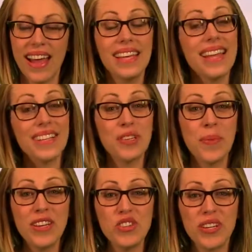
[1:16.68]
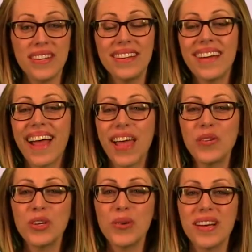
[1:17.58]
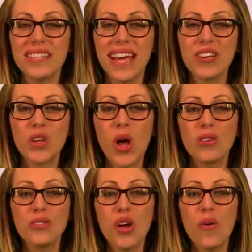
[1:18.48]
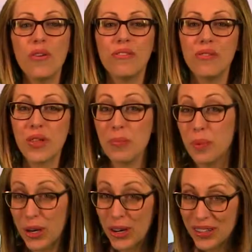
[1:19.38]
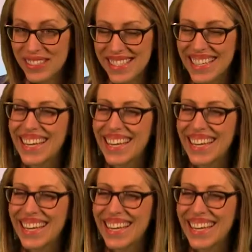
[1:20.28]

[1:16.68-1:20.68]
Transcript: Not to mention, Niagara USA is also for the birds